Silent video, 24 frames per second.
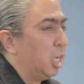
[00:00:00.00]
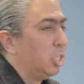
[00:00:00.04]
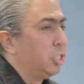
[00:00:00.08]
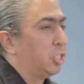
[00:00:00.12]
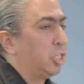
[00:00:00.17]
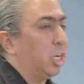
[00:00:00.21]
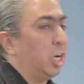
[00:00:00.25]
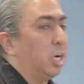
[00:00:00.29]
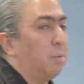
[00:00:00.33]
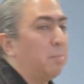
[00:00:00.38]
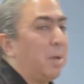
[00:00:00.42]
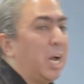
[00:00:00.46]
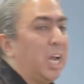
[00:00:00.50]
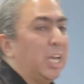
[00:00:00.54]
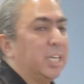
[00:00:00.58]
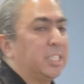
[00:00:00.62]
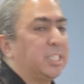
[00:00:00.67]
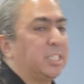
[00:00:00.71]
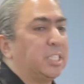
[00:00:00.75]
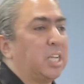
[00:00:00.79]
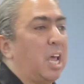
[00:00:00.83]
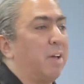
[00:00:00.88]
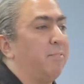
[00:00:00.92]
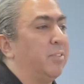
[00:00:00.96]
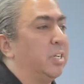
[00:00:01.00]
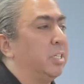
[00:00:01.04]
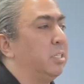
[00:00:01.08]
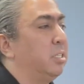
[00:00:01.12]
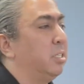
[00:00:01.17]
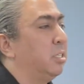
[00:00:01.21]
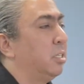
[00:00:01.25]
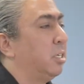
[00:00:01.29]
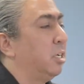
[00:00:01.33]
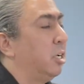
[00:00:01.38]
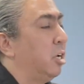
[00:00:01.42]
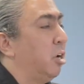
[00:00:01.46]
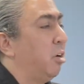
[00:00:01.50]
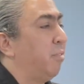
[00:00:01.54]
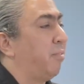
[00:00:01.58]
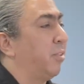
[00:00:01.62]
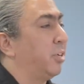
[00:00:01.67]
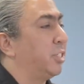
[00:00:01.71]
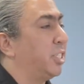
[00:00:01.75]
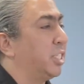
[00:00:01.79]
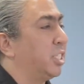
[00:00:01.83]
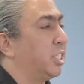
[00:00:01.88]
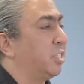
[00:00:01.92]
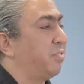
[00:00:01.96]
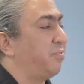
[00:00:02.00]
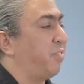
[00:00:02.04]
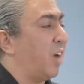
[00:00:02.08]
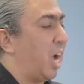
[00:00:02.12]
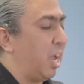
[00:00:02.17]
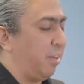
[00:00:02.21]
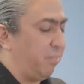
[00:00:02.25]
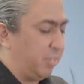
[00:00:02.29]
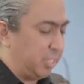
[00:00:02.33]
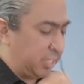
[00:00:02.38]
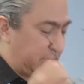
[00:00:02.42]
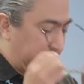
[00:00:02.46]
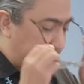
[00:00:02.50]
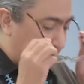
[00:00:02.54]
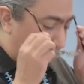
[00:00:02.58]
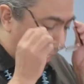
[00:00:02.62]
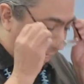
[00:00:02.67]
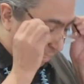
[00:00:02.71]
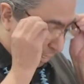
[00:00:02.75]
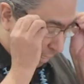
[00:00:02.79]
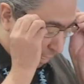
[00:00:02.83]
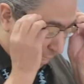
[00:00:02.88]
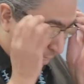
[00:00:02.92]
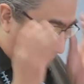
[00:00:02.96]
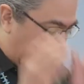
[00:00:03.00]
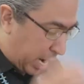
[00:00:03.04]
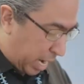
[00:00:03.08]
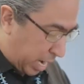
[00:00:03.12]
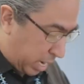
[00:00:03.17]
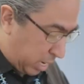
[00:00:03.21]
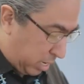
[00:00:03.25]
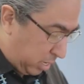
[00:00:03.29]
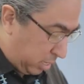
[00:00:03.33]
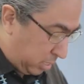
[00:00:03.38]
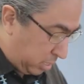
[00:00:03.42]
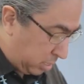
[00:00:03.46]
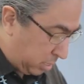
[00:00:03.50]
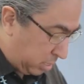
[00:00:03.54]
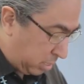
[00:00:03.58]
Jeremiah 7, verses 5 and 6 say,